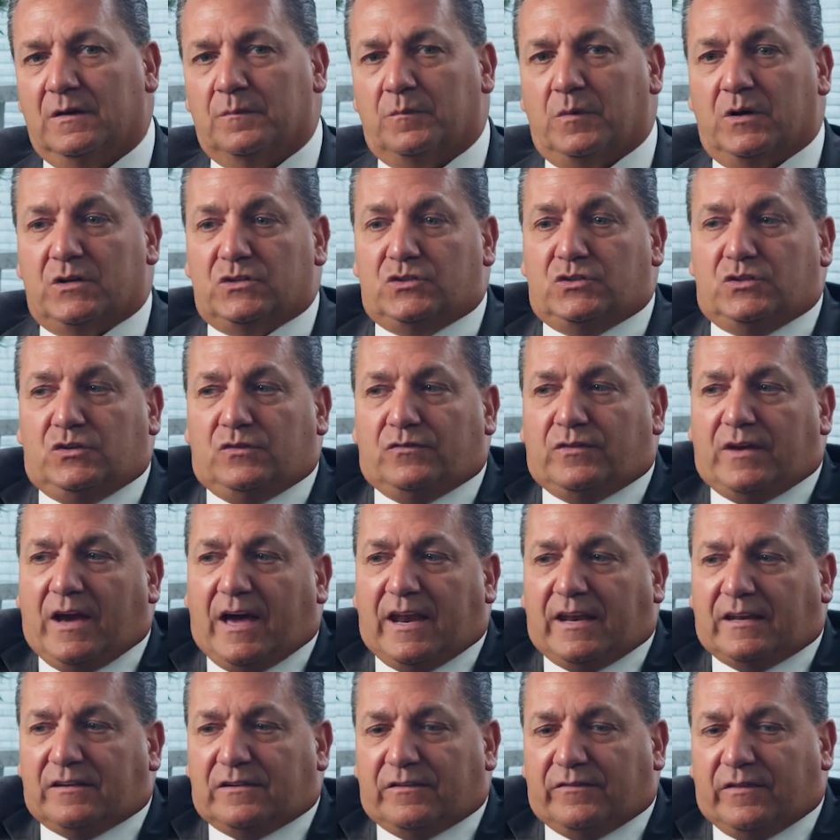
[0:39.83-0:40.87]
But you've got
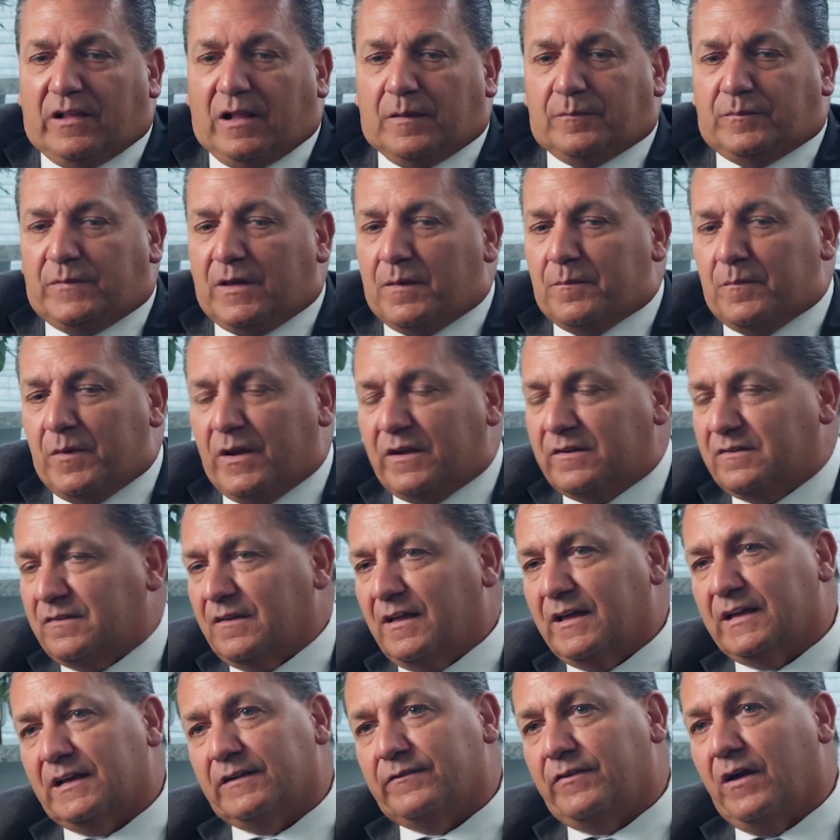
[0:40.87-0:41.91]
to develop that
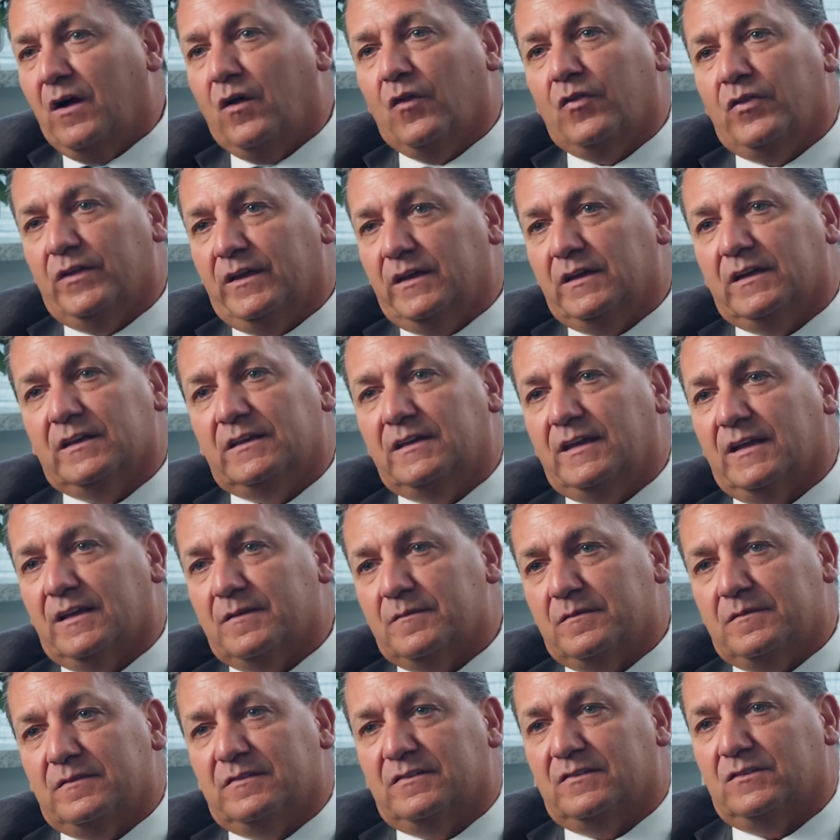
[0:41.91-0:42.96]
baseline of healthy and
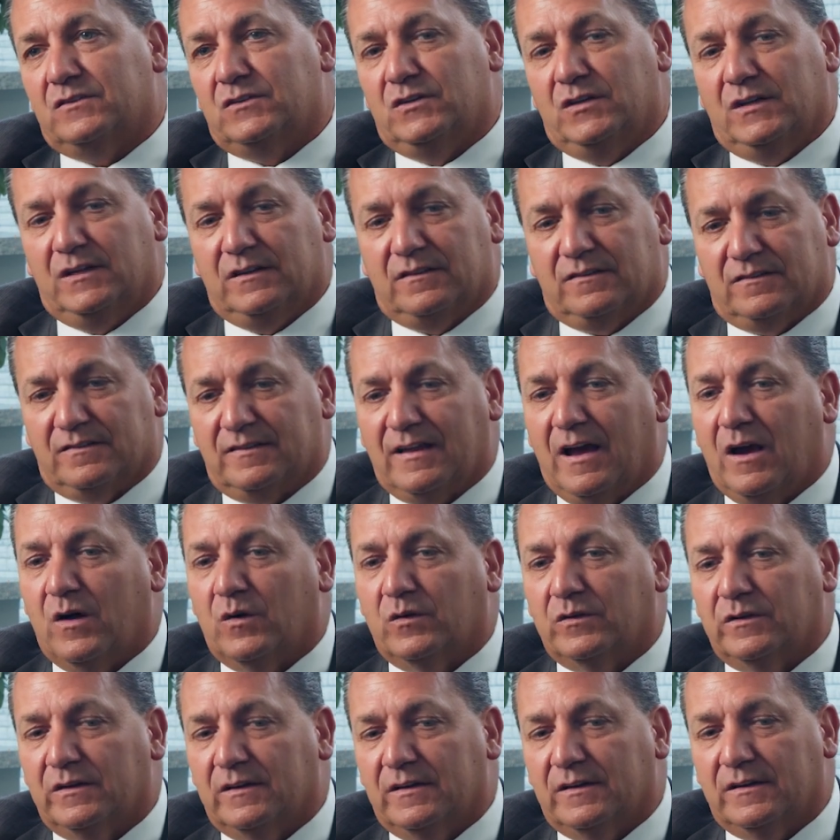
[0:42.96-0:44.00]
getting teeth
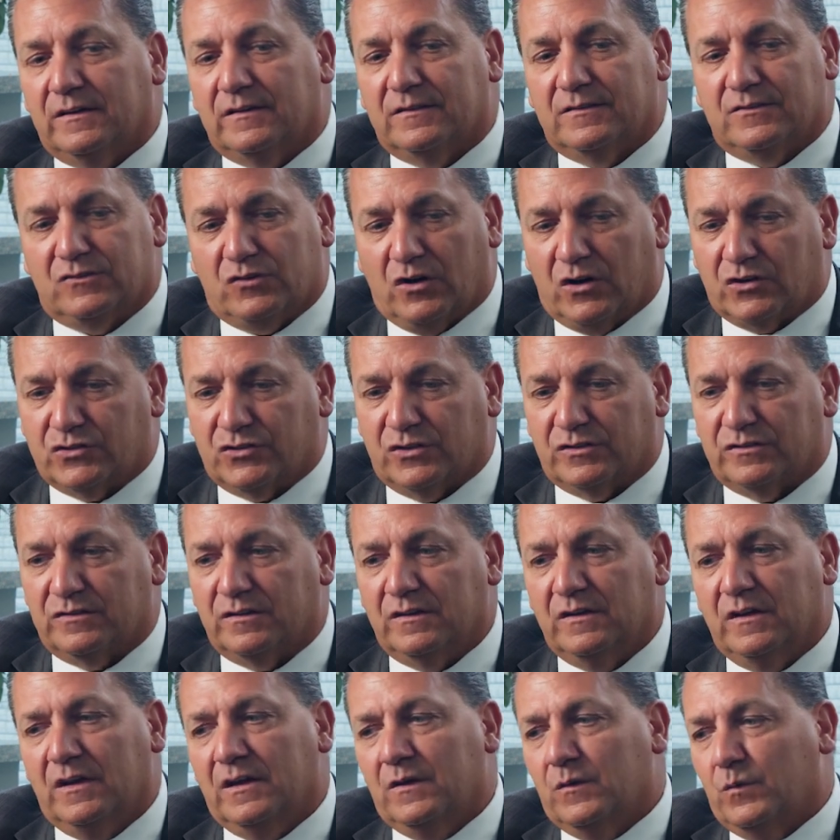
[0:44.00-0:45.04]
sound and structures.
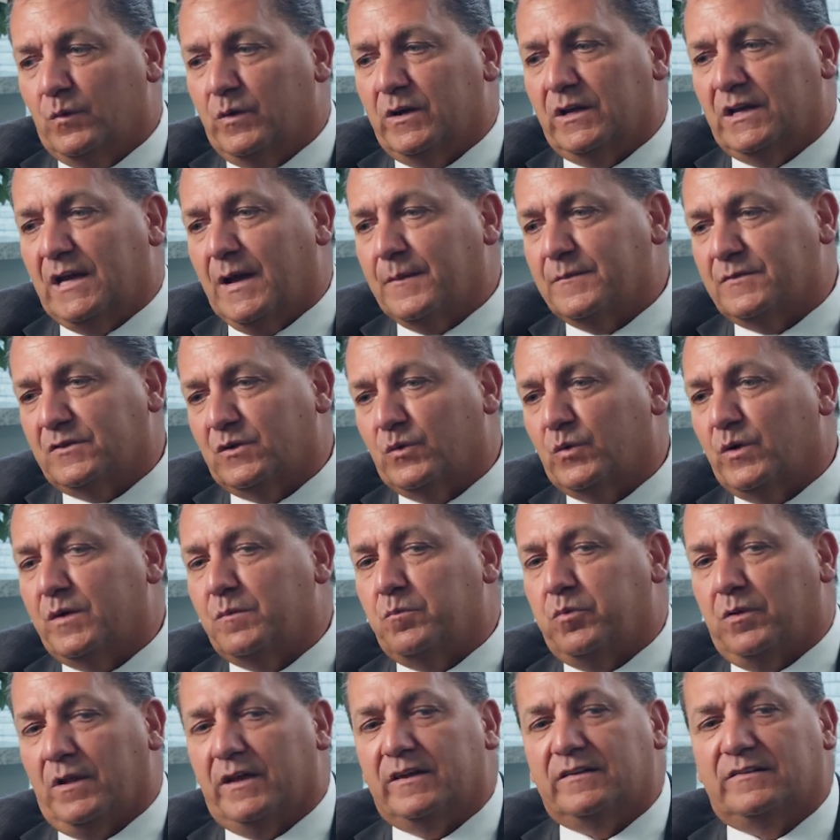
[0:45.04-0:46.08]
When it comes to
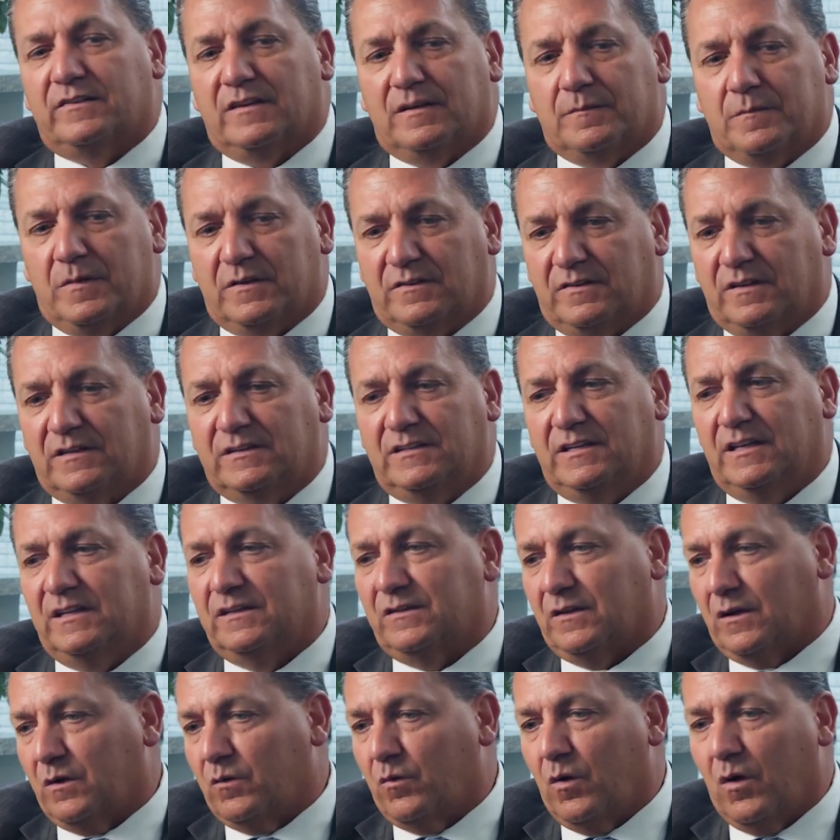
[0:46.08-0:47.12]
replacing missing
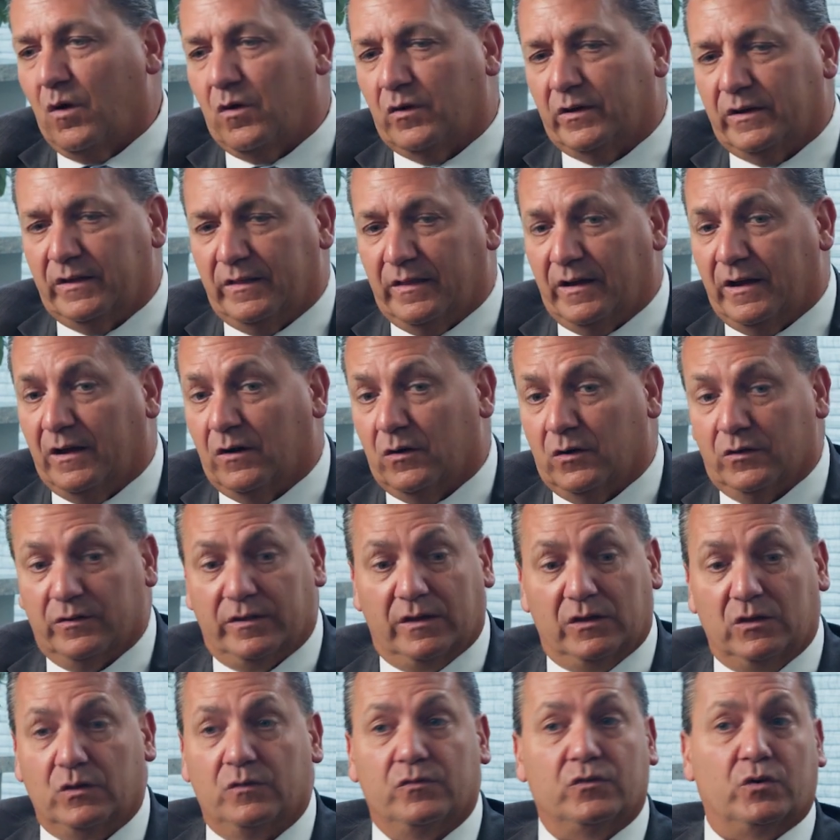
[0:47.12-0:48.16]
teeth that are already there or
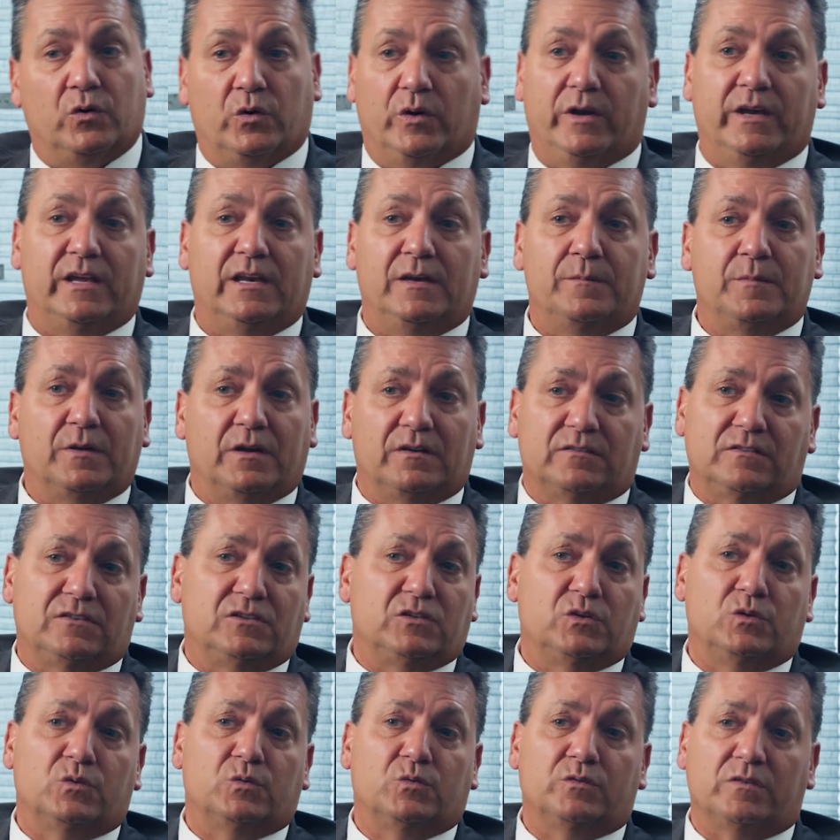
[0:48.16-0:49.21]
that you've created because the
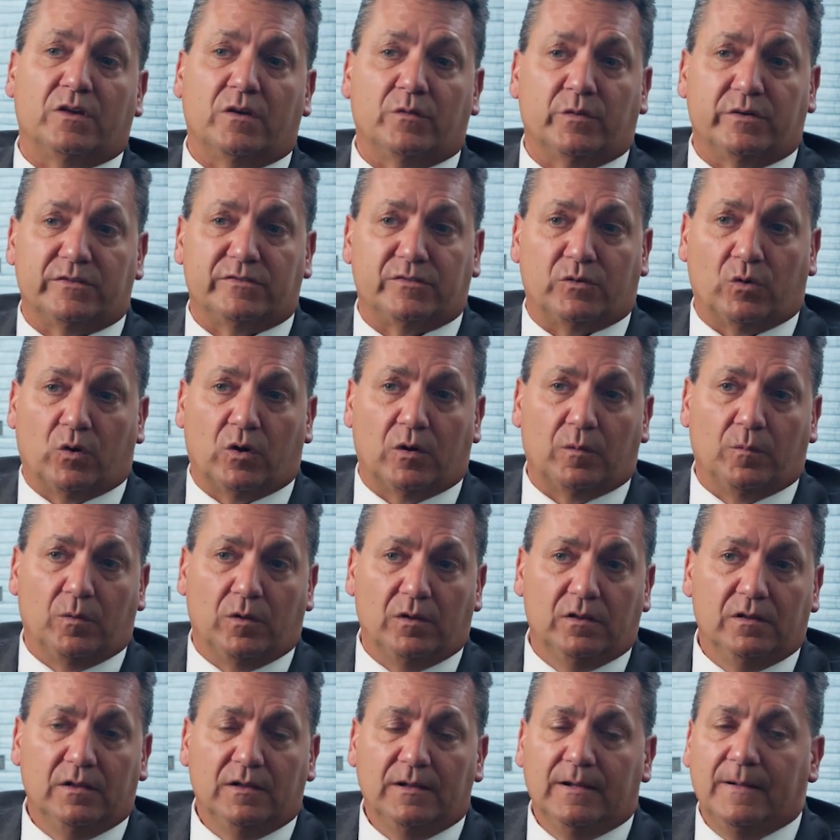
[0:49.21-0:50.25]
tooth was unrestorable,